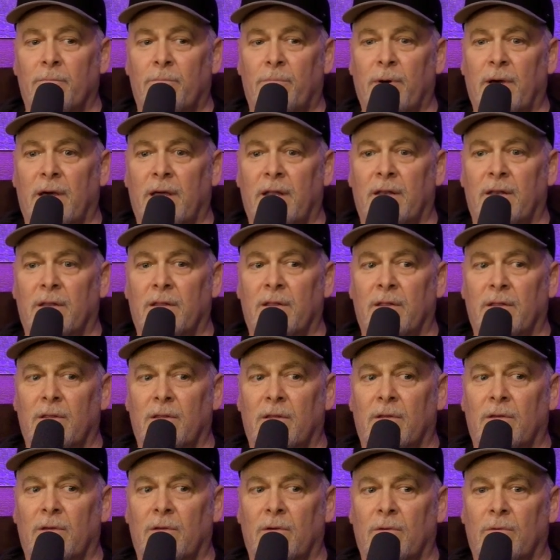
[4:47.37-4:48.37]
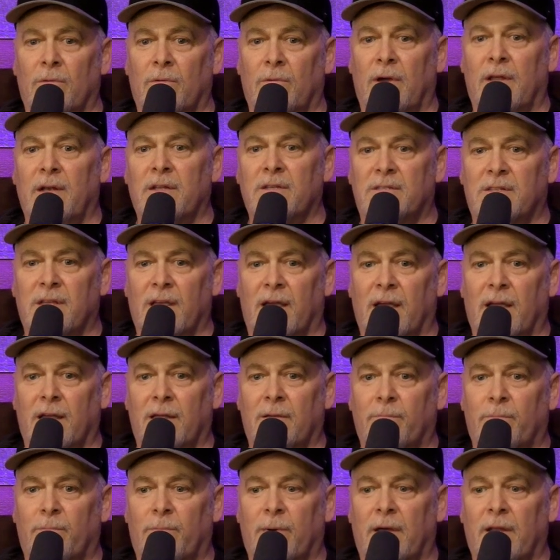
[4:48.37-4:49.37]
But wait a sec.
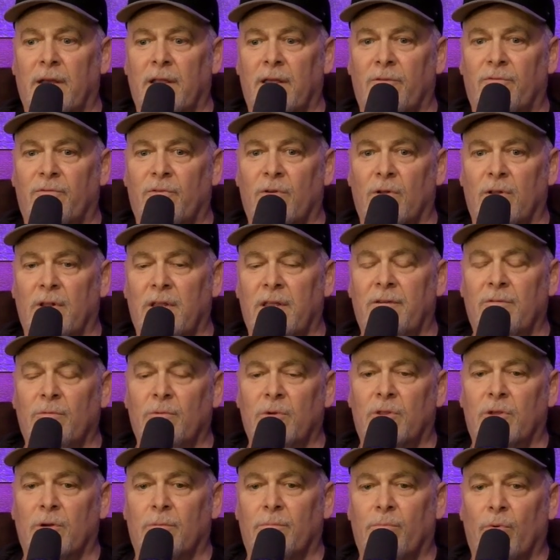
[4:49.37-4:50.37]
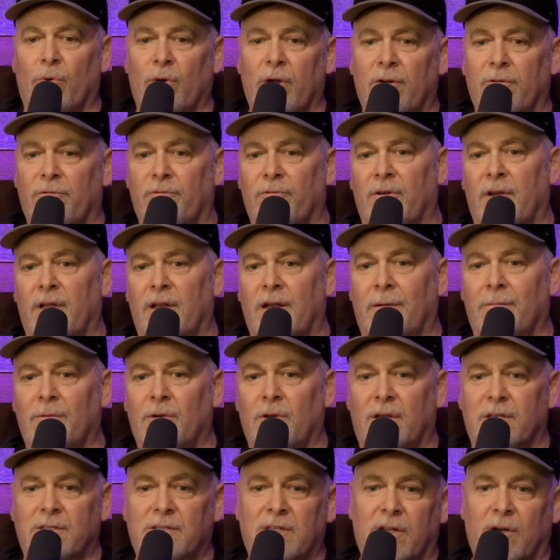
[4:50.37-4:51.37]
But if you're living with your boyfriend,
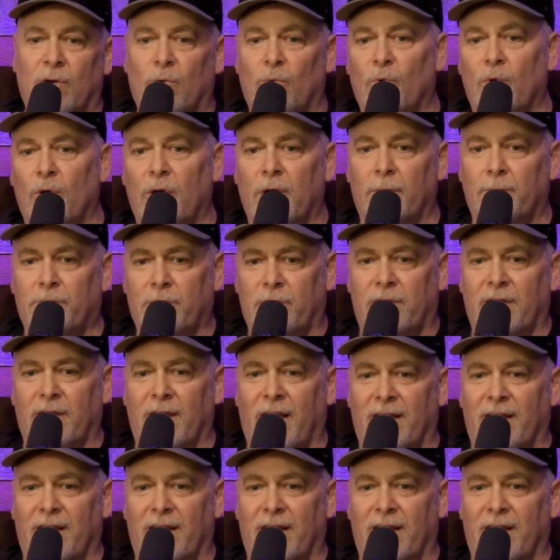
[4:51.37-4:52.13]
that's not a whoops.